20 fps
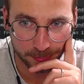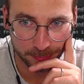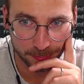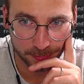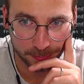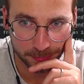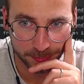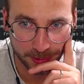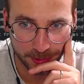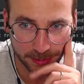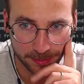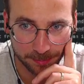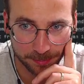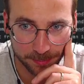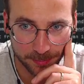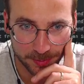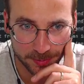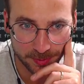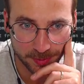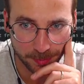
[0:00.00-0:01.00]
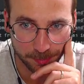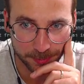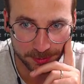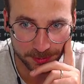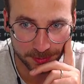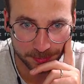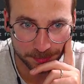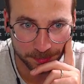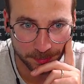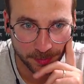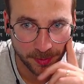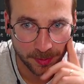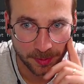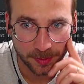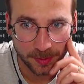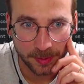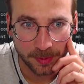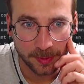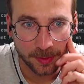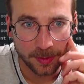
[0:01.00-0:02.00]
Yeah, stop it.
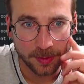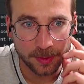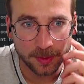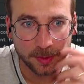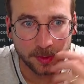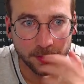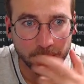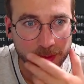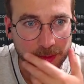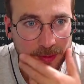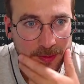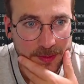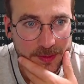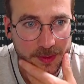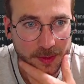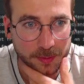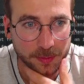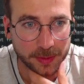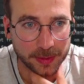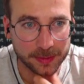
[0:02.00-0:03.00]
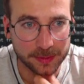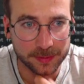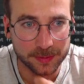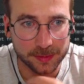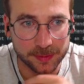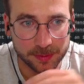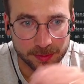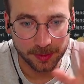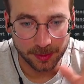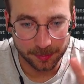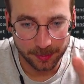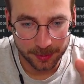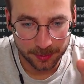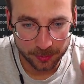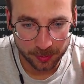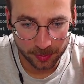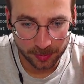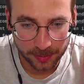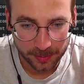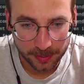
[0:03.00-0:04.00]
So that
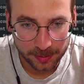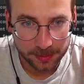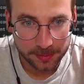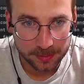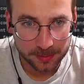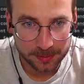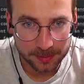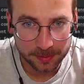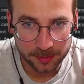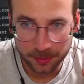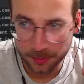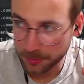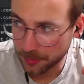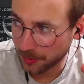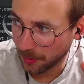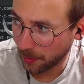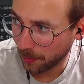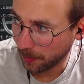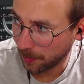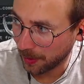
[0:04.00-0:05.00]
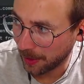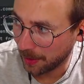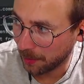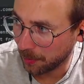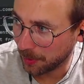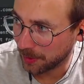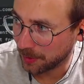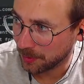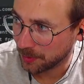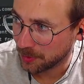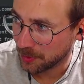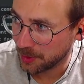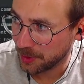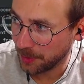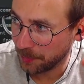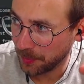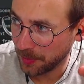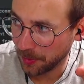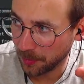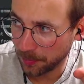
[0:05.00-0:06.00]
eventually it doesn't use all our
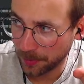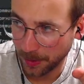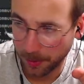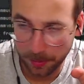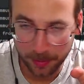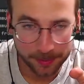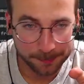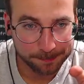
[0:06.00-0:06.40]
GPU power.